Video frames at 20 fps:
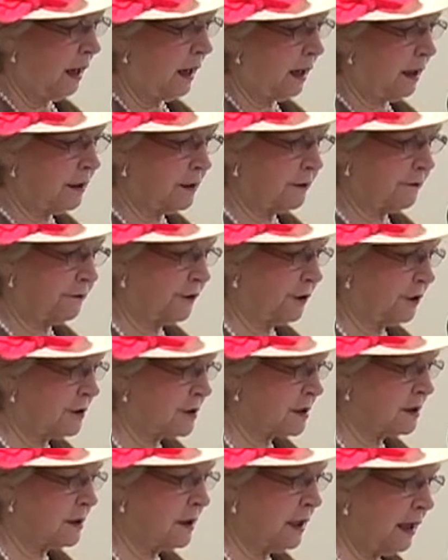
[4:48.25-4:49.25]
And the
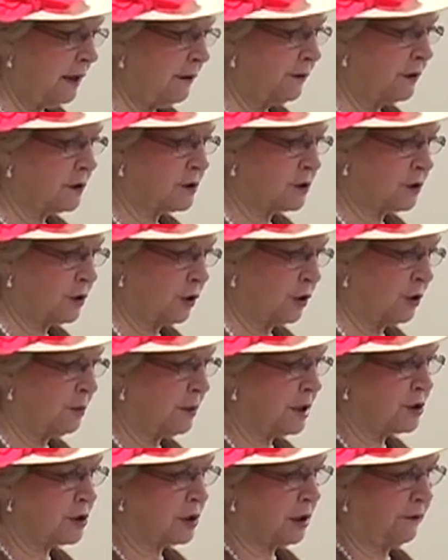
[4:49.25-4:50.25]
first naval
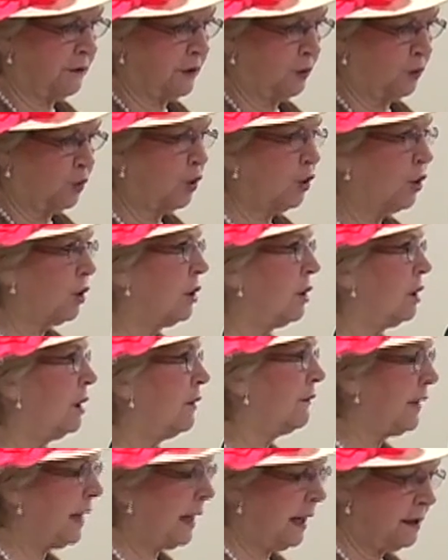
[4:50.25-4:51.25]
skirmish of the War
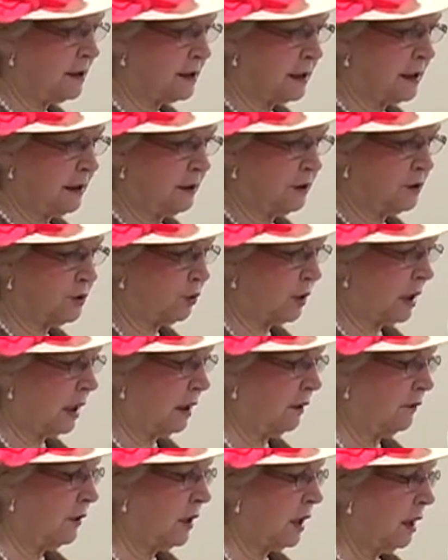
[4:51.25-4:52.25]
of
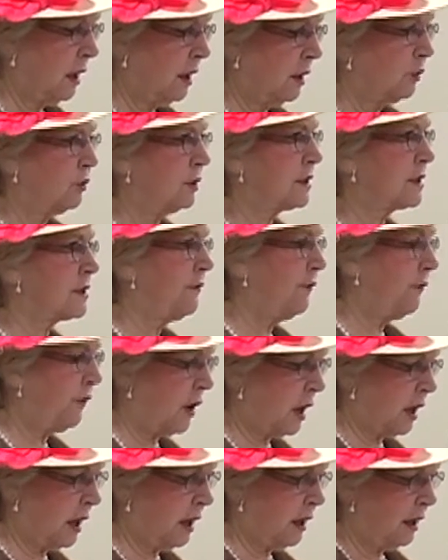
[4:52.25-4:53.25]
1812 was
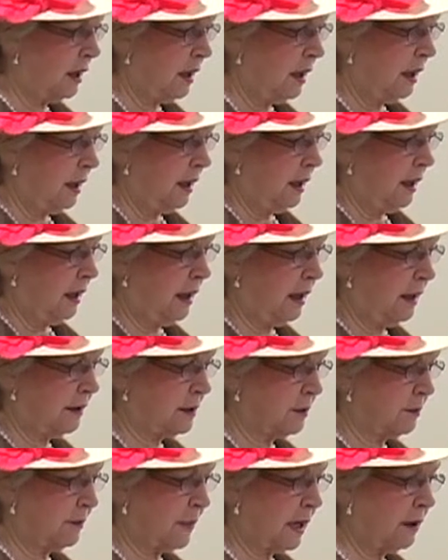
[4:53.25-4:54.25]
fought at
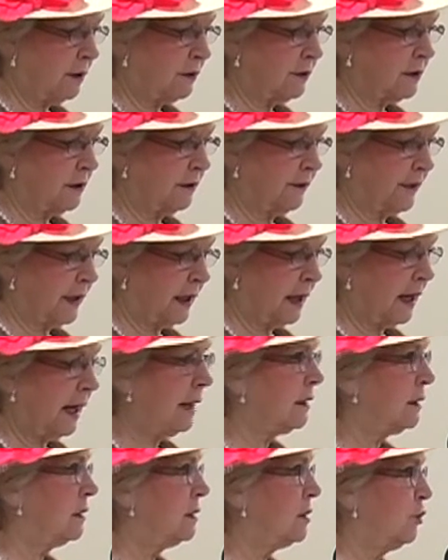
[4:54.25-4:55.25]
the mouth of the
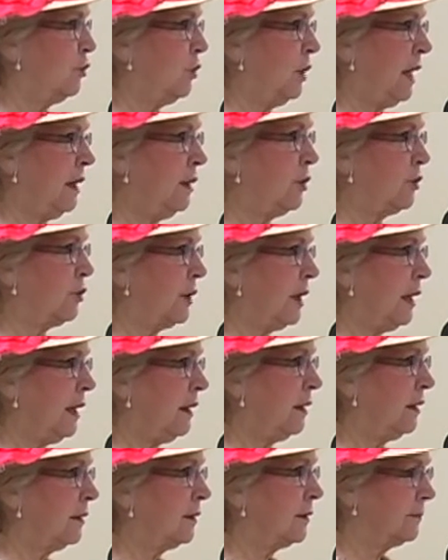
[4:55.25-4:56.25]
Canandaigua Creek.
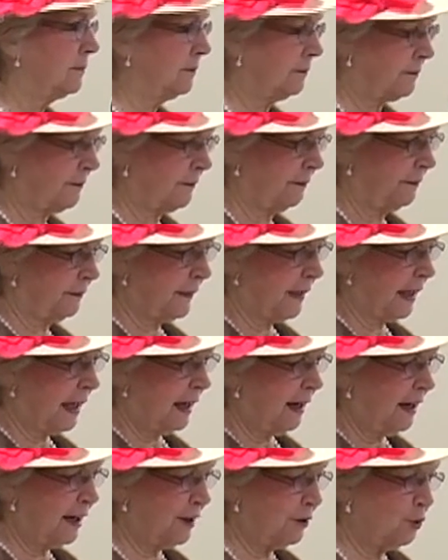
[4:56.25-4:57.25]

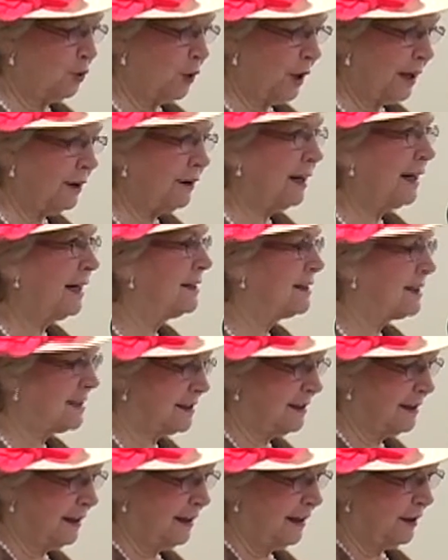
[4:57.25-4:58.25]
And
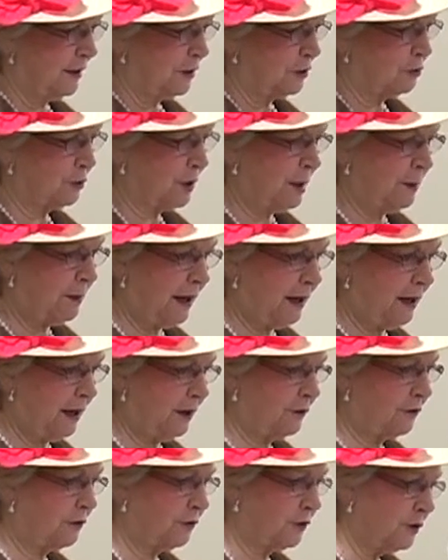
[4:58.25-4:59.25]
whereas
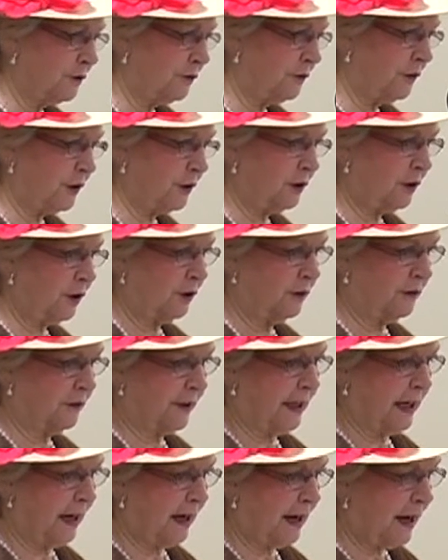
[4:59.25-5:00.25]
remaining fruitful over
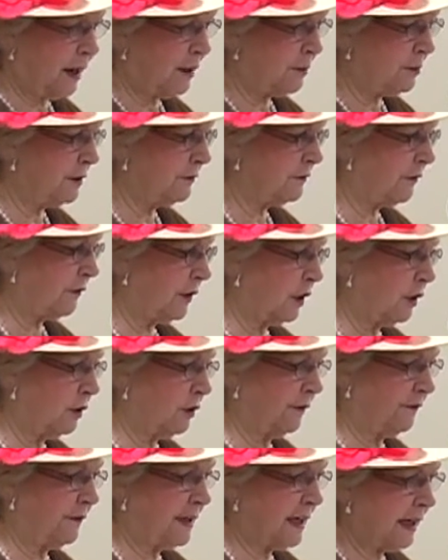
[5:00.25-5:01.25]
the ebb and flow
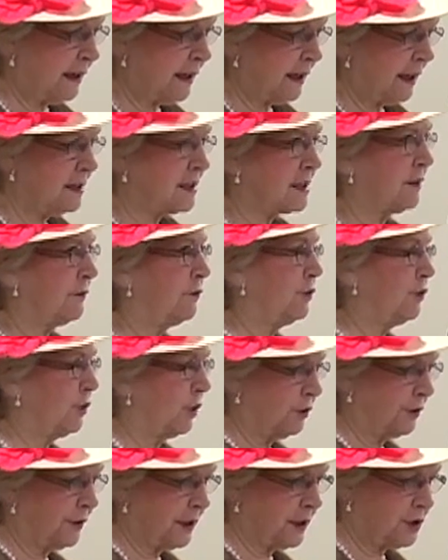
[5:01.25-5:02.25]
of decades of
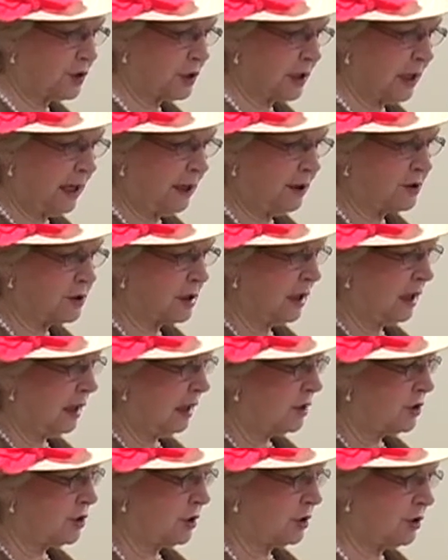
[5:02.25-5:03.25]
growth and change,
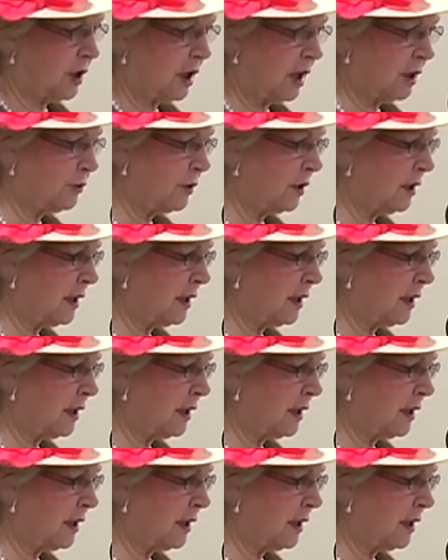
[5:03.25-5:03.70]
Chautauqua